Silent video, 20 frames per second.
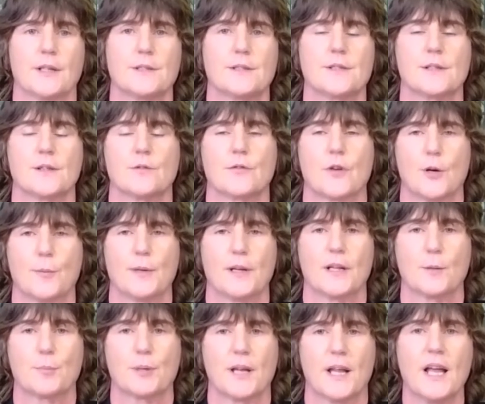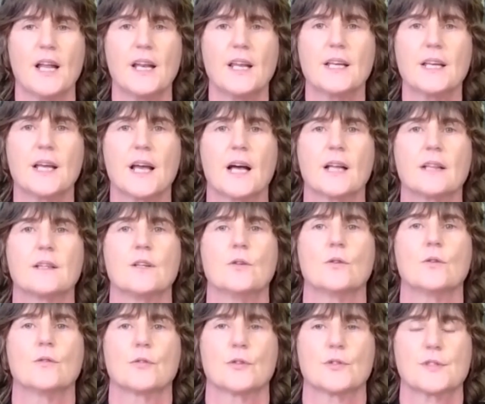environmental planning at the
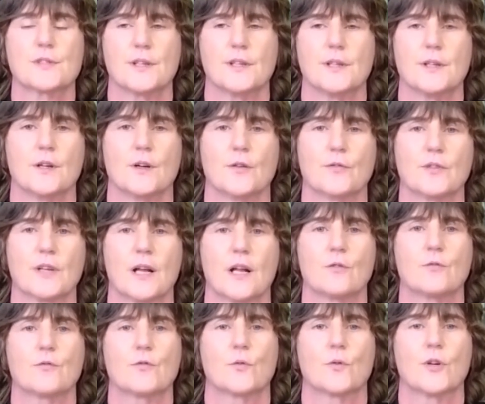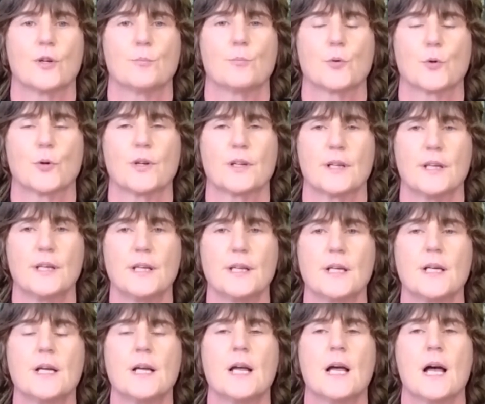University of California, Berkeley.
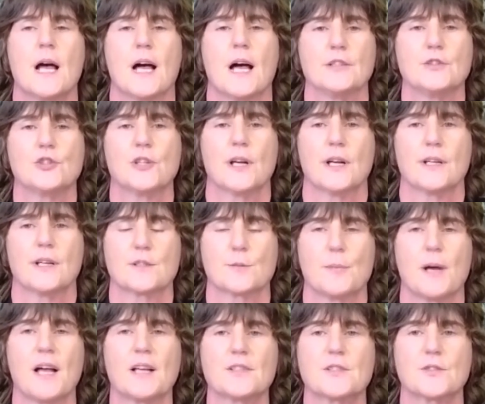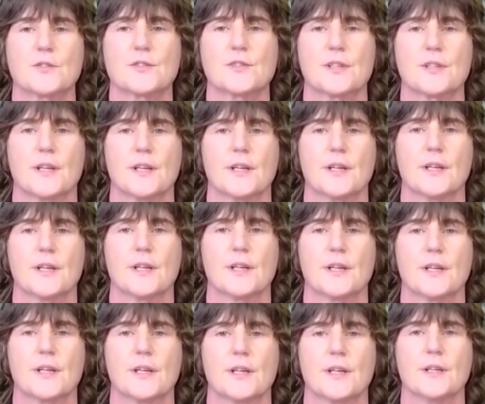And she has a master's in
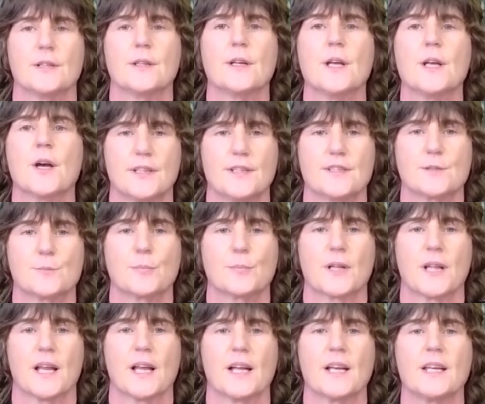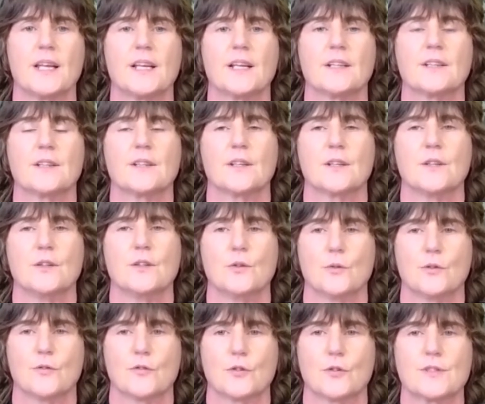urban studies and
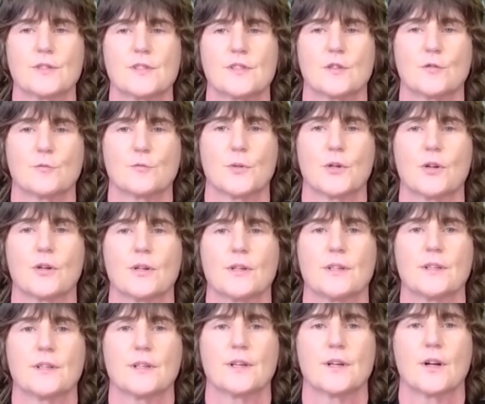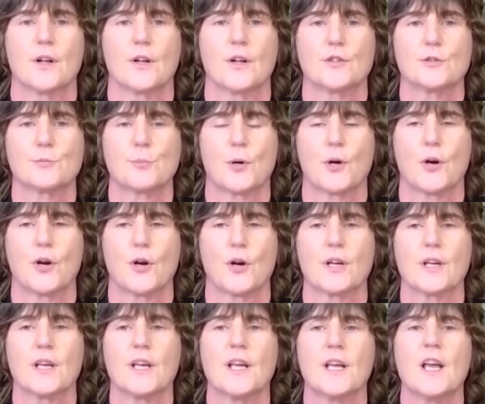planning at the University of Maryland in College
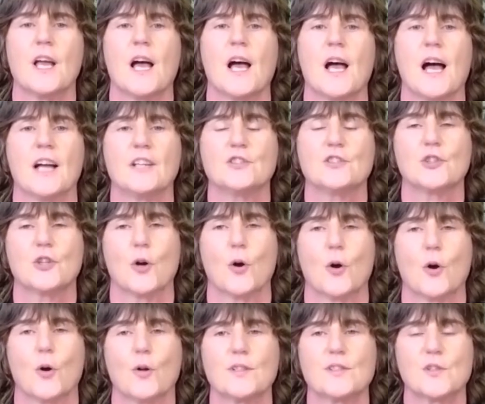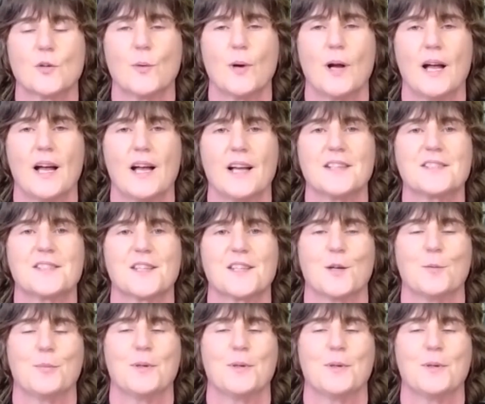Park. And she also has a